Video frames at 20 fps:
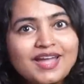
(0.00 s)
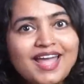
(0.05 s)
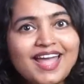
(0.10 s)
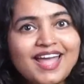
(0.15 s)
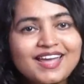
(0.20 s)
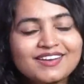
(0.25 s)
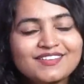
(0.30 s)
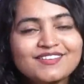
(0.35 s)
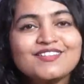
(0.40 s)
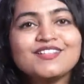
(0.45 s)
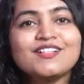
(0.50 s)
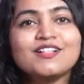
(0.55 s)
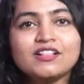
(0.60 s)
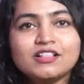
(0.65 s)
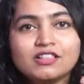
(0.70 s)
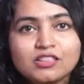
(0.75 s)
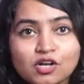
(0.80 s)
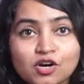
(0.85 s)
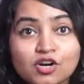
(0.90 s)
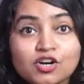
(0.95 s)
ahead,
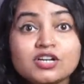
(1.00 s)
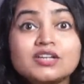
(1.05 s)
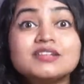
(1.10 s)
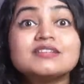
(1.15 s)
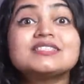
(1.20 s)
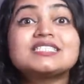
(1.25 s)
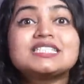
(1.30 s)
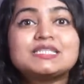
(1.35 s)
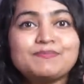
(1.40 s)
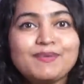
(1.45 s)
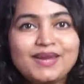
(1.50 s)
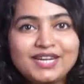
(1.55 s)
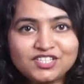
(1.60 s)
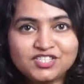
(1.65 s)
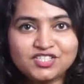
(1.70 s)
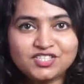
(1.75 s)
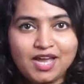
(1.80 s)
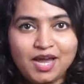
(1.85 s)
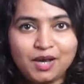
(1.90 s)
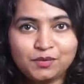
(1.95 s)
learn speech
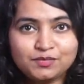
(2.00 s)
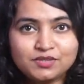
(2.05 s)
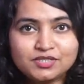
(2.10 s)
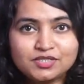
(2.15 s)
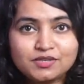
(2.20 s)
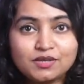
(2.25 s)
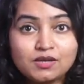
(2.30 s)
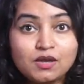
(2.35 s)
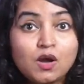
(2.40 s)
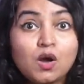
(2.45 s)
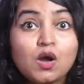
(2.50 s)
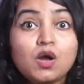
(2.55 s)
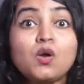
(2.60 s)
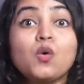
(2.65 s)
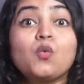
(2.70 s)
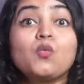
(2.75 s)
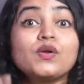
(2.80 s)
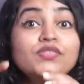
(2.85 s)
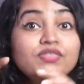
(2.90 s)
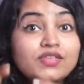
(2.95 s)
sounds
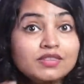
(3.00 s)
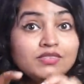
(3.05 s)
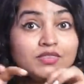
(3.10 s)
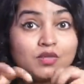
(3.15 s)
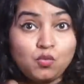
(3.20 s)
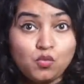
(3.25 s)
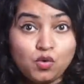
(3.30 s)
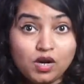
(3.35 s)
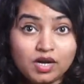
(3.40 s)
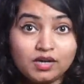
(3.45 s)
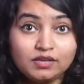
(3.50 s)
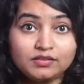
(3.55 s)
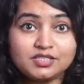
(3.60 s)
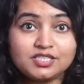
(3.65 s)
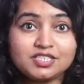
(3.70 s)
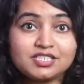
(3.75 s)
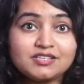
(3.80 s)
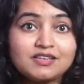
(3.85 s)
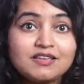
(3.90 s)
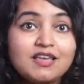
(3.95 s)
within the
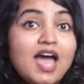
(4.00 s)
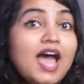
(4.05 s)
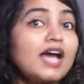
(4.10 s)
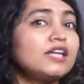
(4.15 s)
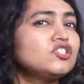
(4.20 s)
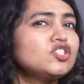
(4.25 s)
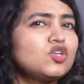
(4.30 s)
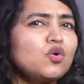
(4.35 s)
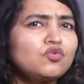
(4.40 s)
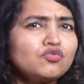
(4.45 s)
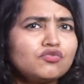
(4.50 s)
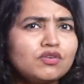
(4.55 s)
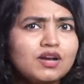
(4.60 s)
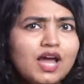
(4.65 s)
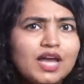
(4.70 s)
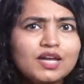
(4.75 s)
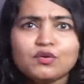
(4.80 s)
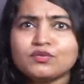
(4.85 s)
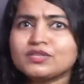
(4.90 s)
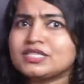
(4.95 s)
words and don't
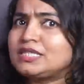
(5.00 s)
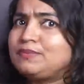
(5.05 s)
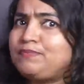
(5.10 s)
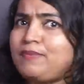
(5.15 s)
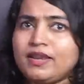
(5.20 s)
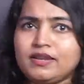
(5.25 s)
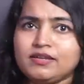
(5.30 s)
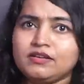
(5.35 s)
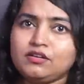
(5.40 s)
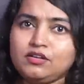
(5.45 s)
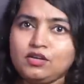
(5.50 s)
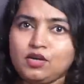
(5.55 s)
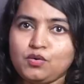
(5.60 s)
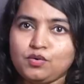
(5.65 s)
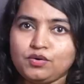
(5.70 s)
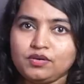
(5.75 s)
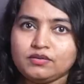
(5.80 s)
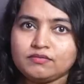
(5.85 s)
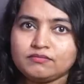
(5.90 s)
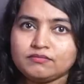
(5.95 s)
rely on spelling alone.